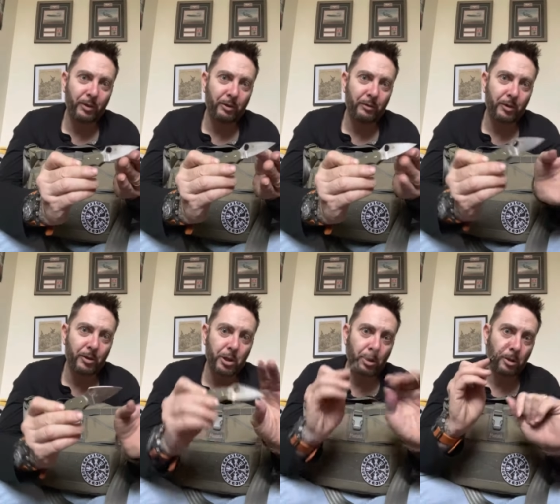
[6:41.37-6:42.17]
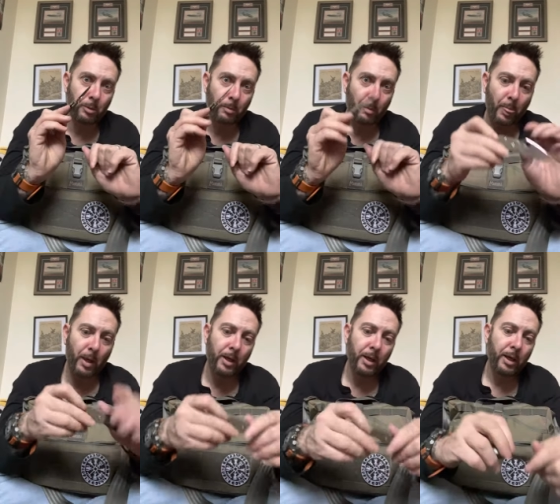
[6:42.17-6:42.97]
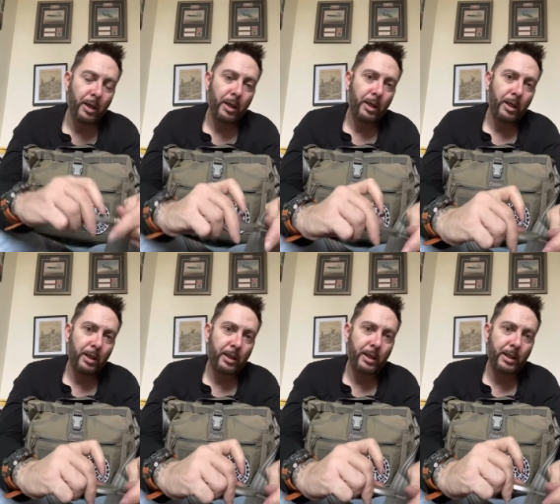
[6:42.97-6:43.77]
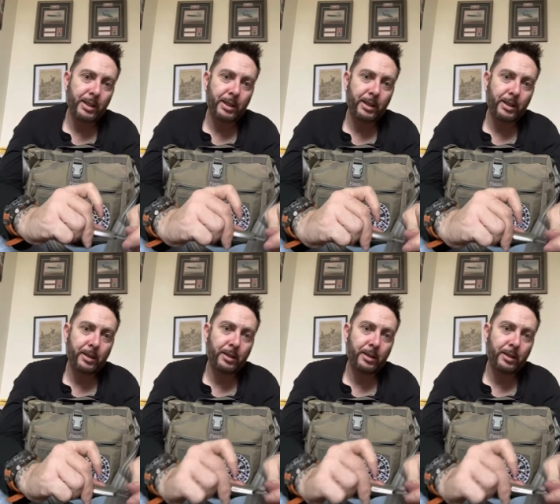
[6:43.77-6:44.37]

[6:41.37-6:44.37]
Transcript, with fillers: very, very sharp. That's uh,